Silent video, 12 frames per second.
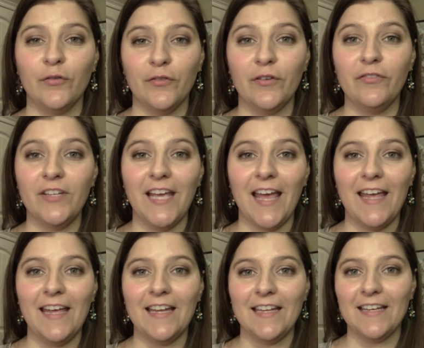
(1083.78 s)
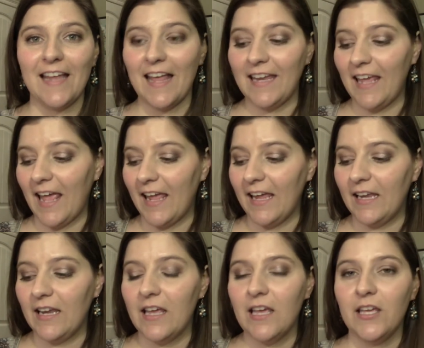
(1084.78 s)

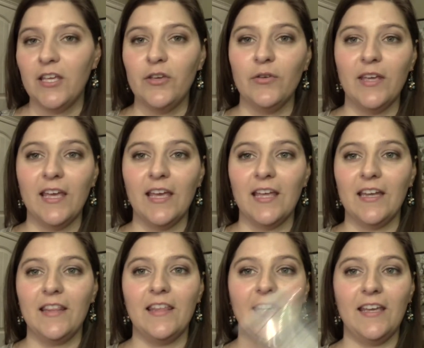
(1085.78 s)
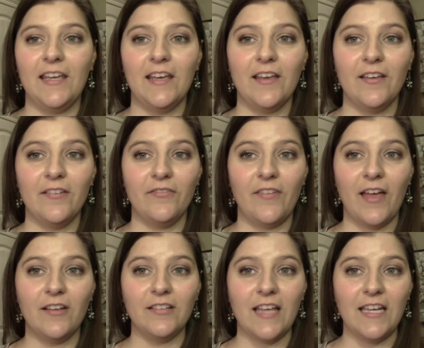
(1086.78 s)
$58.98. You get the
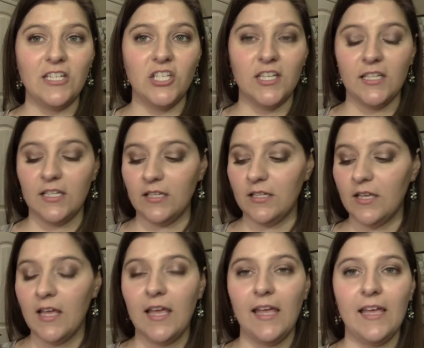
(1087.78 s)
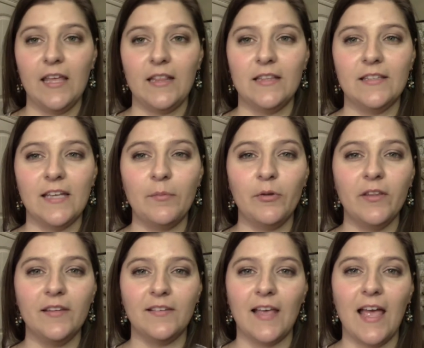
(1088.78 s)
foundation in double
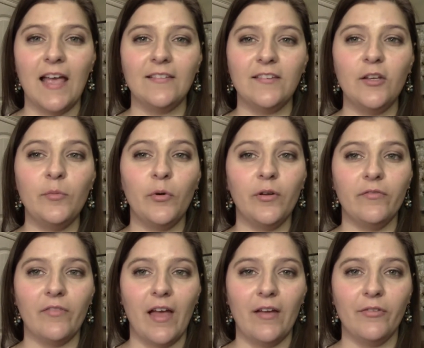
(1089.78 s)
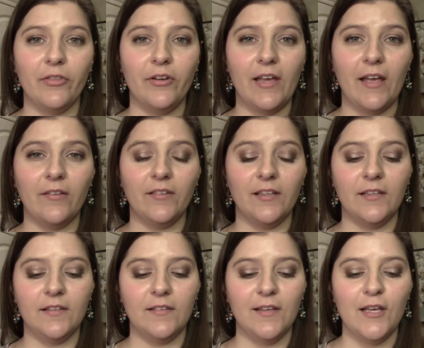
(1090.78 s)
the size, 2.53
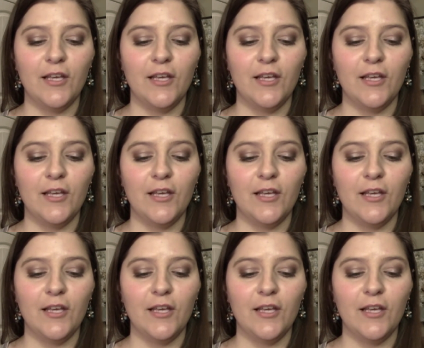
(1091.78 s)
ounces.